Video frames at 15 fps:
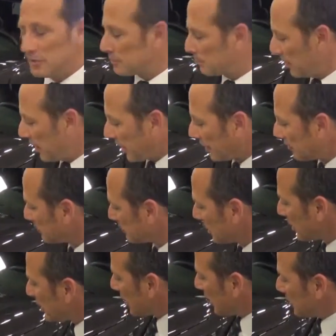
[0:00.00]
display.
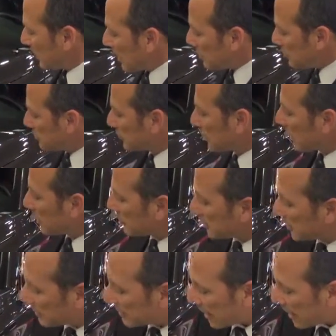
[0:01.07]
And then you've got the